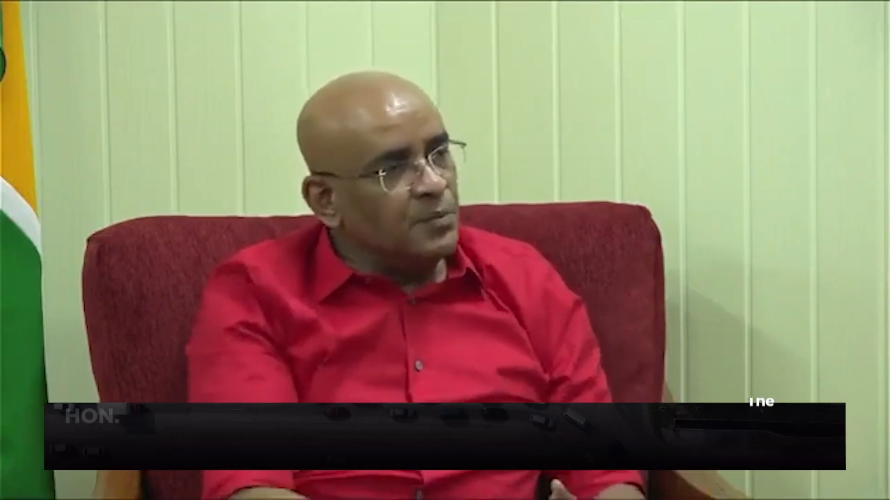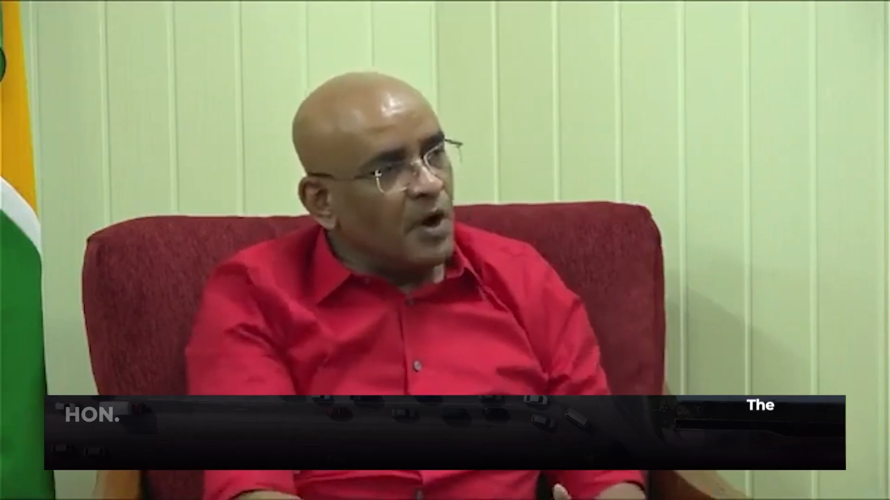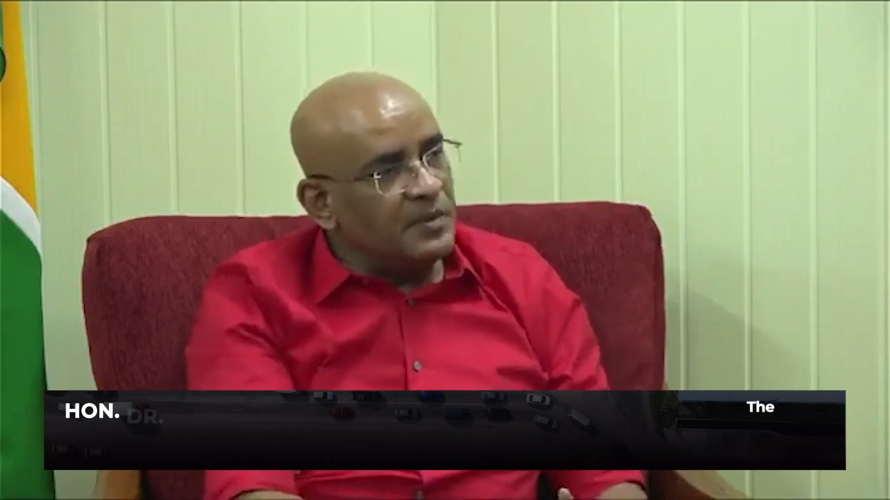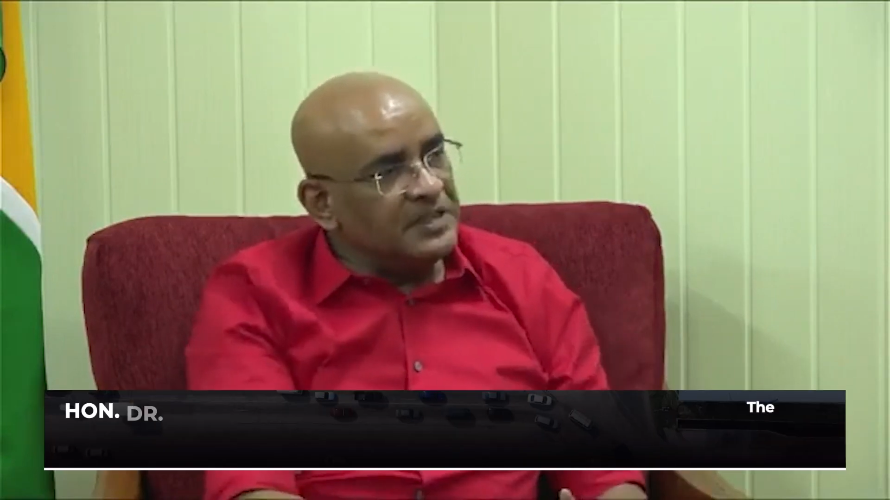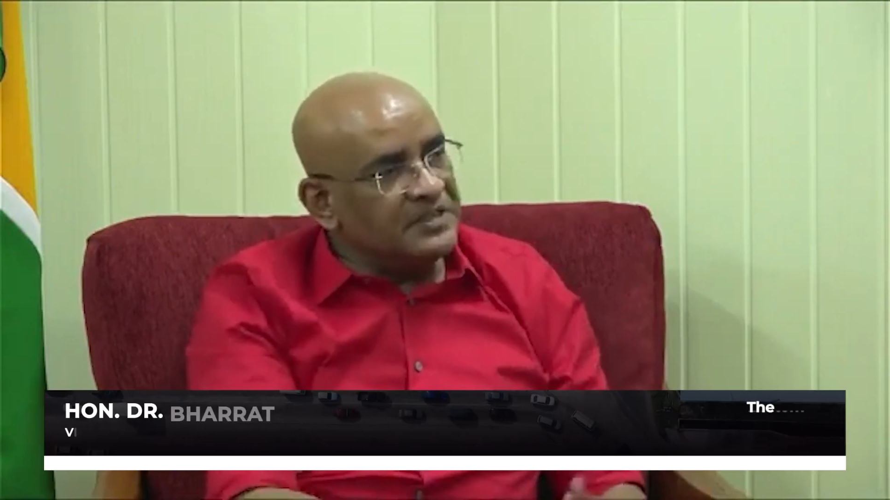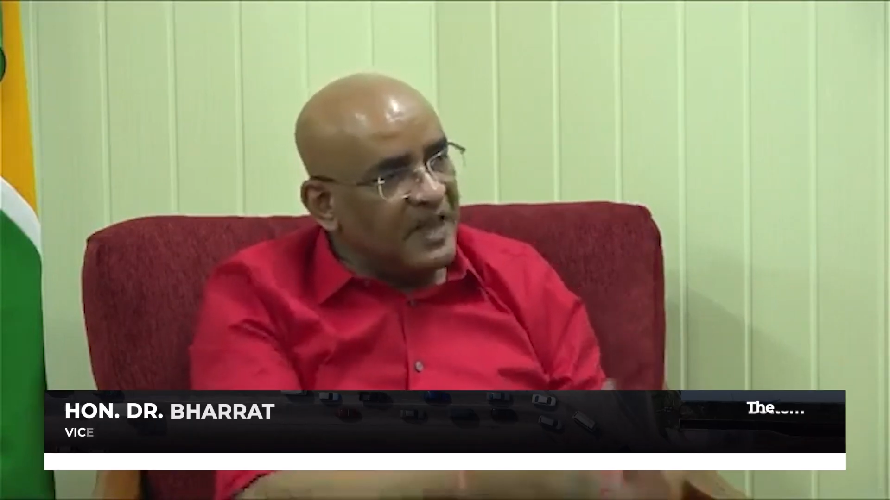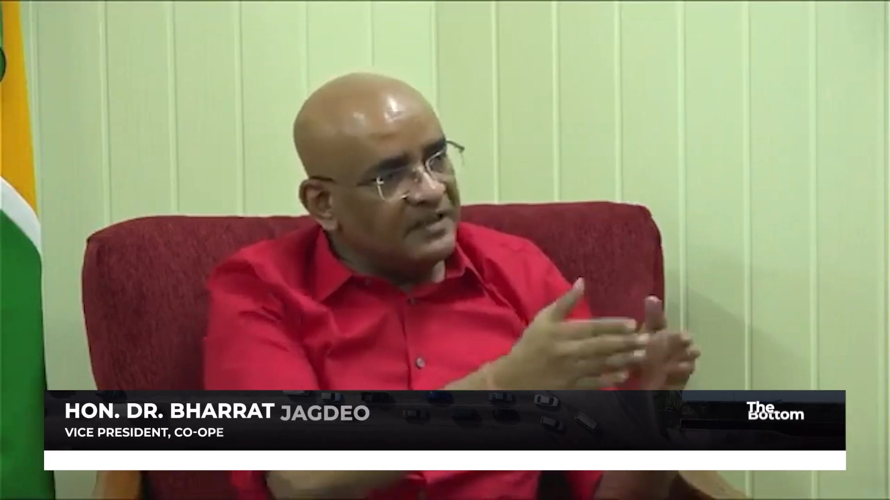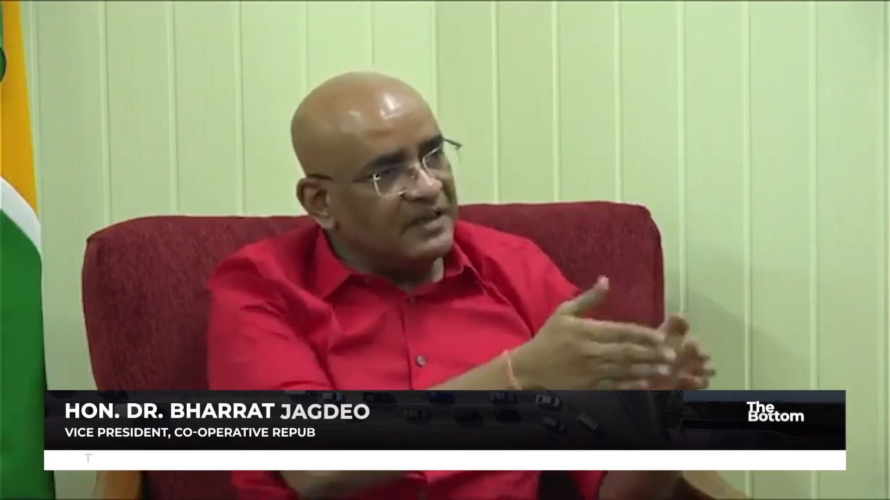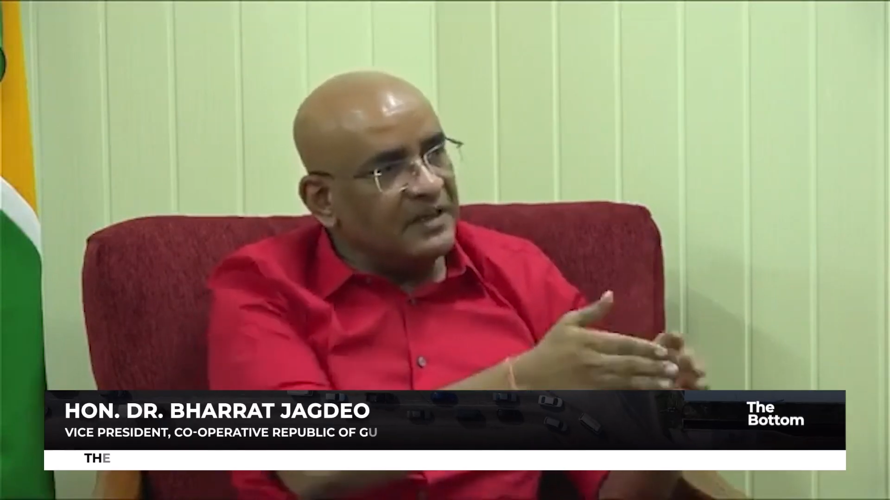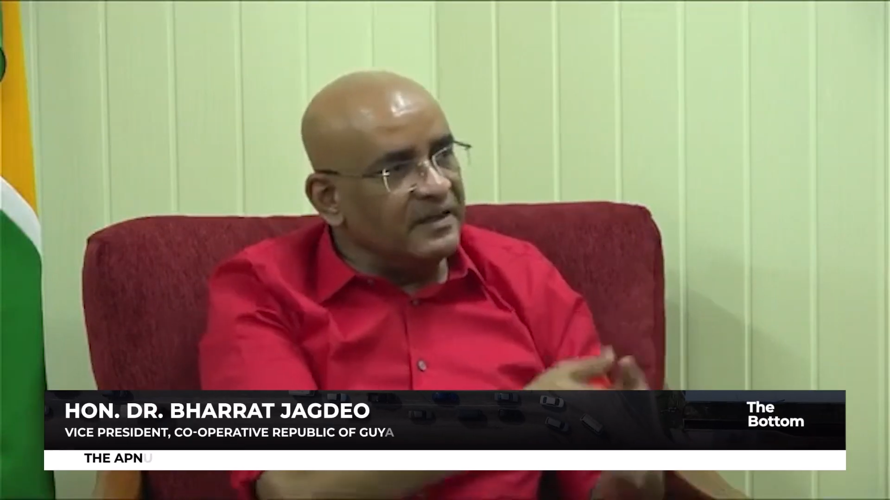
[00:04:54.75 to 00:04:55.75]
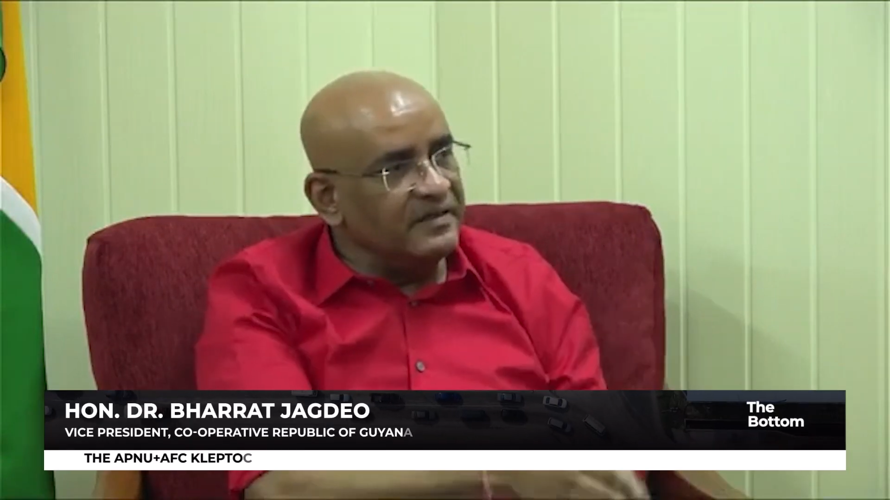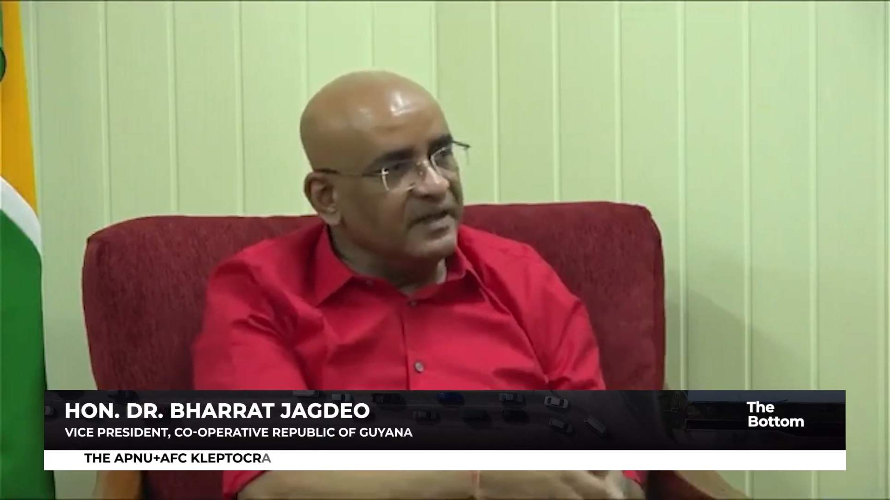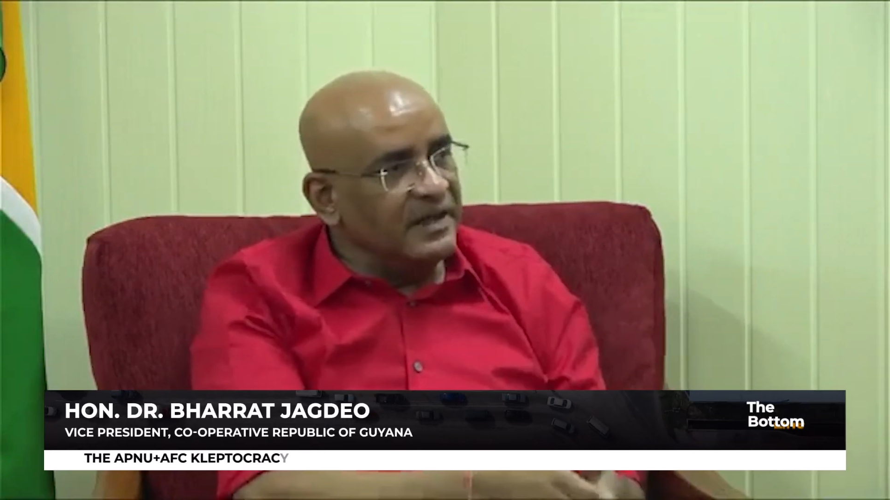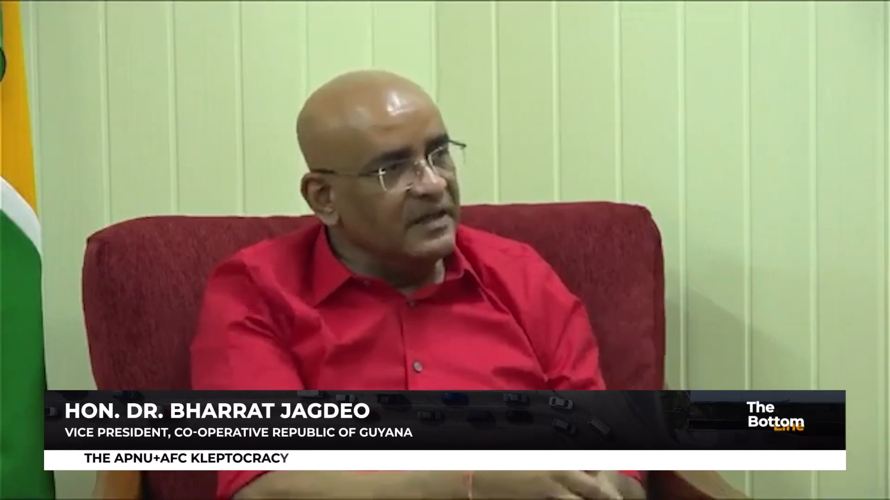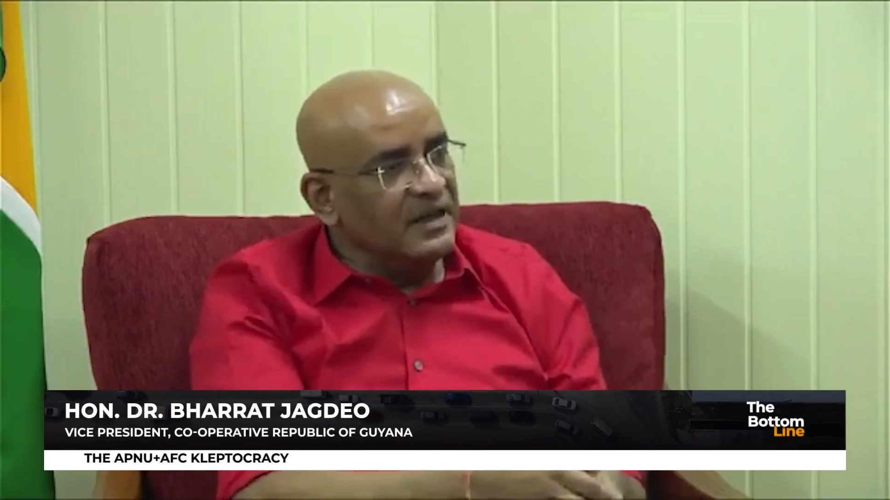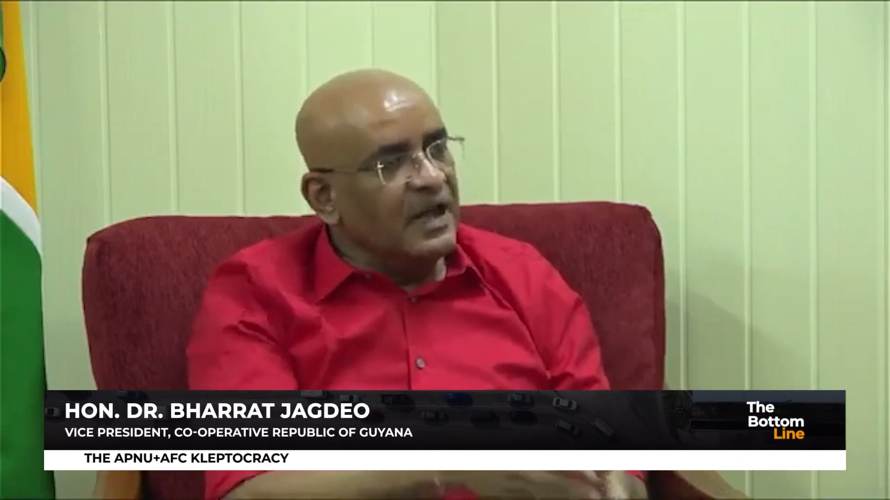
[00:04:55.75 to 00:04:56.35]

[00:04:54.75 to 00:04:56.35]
promised that in Linden,